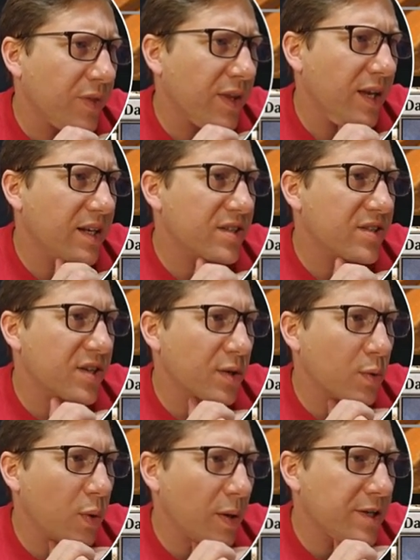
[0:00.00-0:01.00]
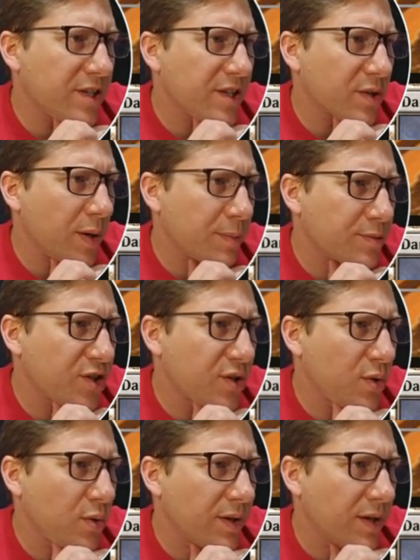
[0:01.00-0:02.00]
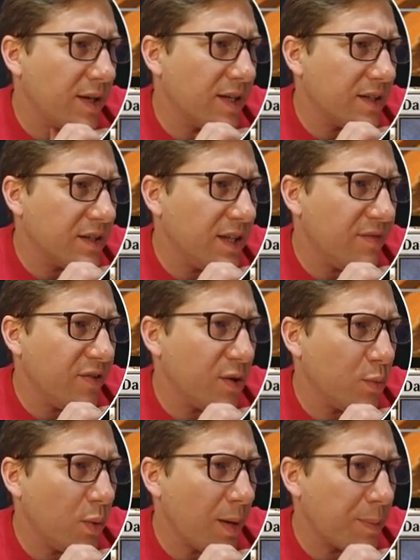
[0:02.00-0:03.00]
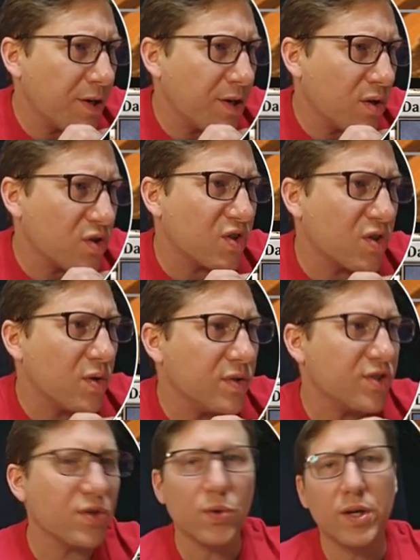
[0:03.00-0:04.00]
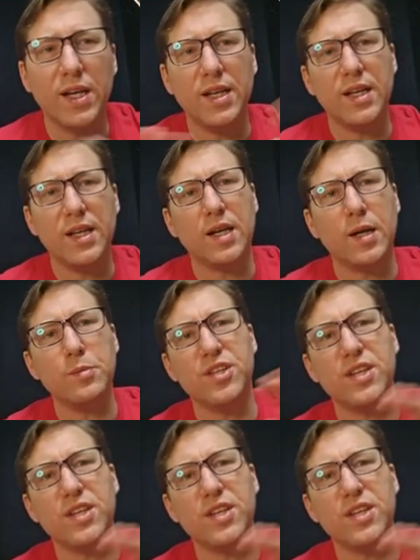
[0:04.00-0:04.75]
It is an equipment, equipped to, and a living weapon also, so it comes